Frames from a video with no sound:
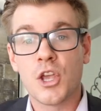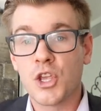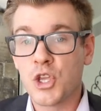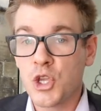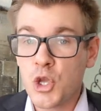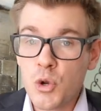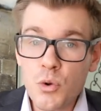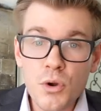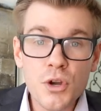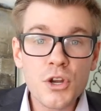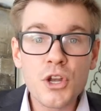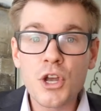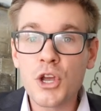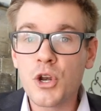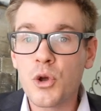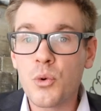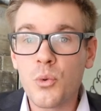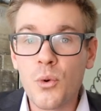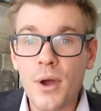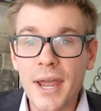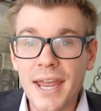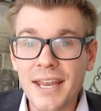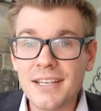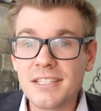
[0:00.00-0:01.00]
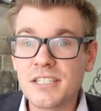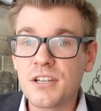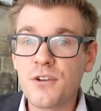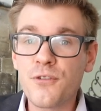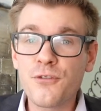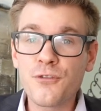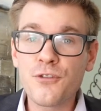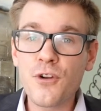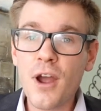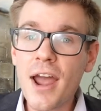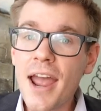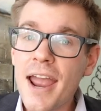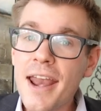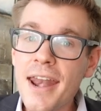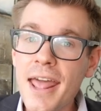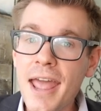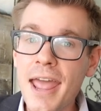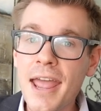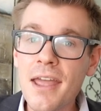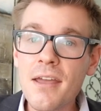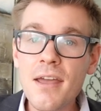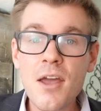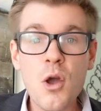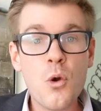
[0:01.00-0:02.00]
You were going to wait till
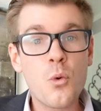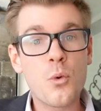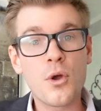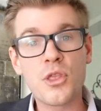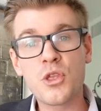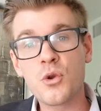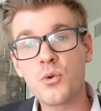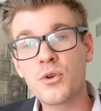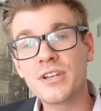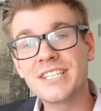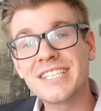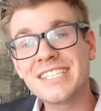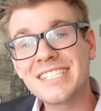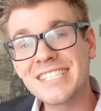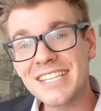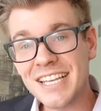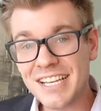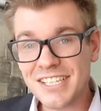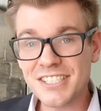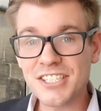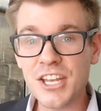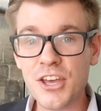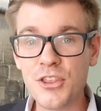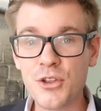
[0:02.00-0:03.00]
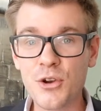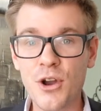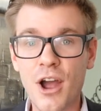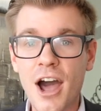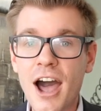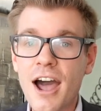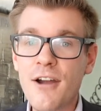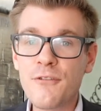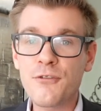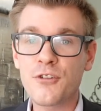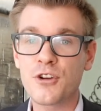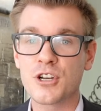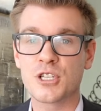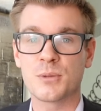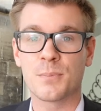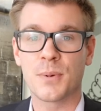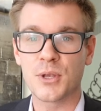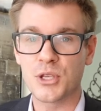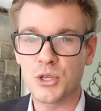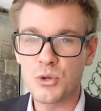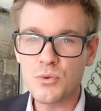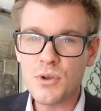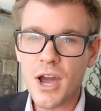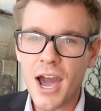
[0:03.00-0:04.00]
Friday when there was six other offers,
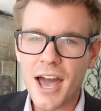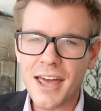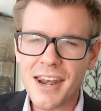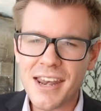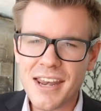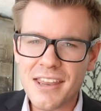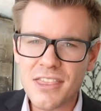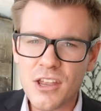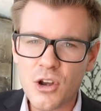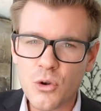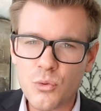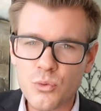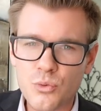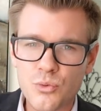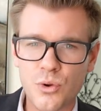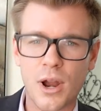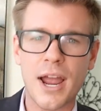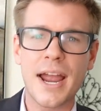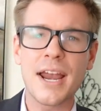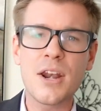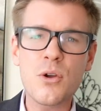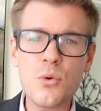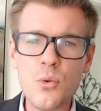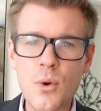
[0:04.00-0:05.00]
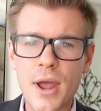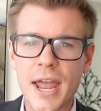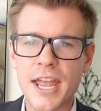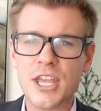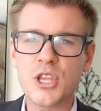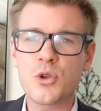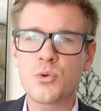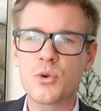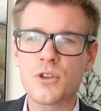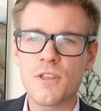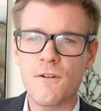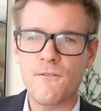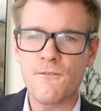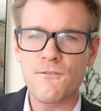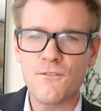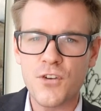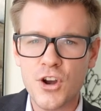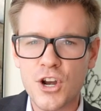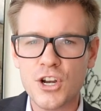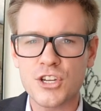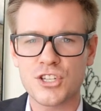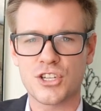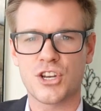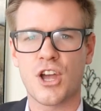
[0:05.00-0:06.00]
but you got in there right away. You were the
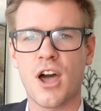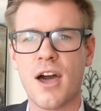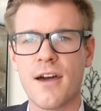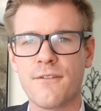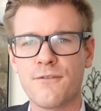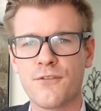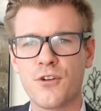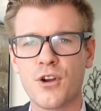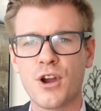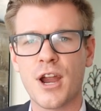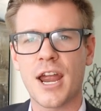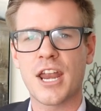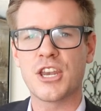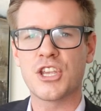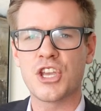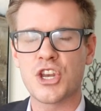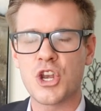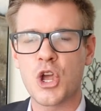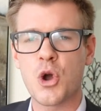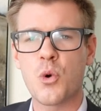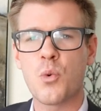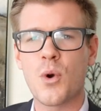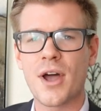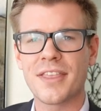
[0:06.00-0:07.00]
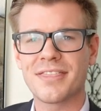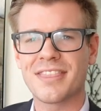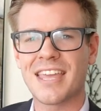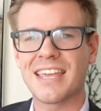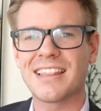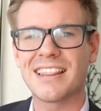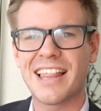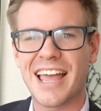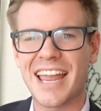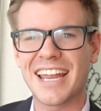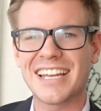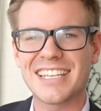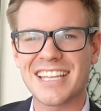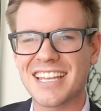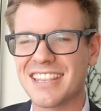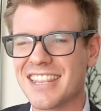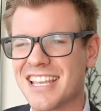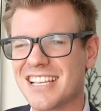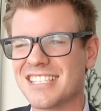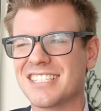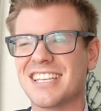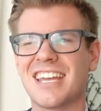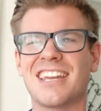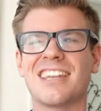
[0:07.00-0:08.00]
first offer and you know what? They liked it
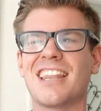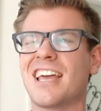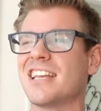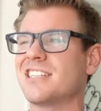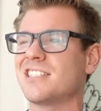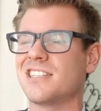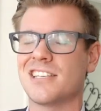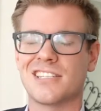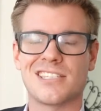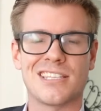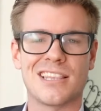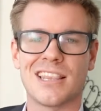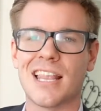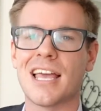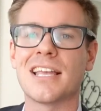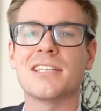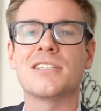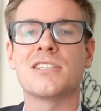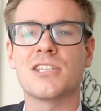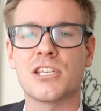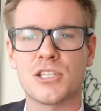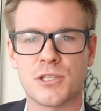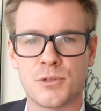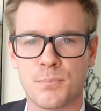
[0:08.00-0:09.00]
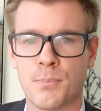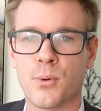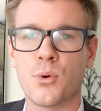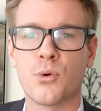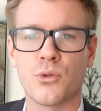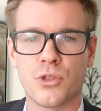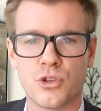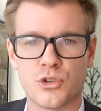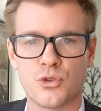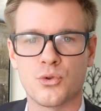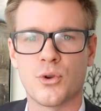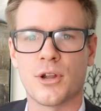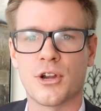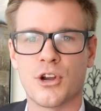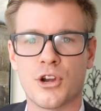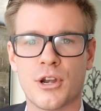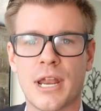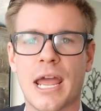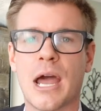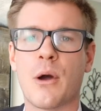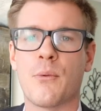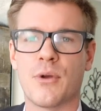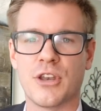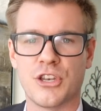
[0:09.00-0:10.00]
and they said, "Let's just let's just pull the trigger
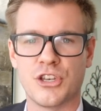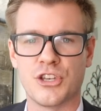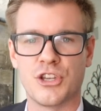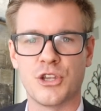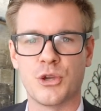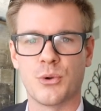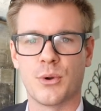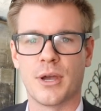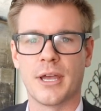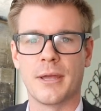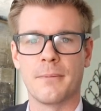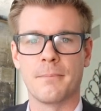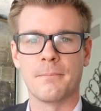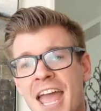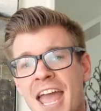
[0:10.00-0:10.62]
now and do it."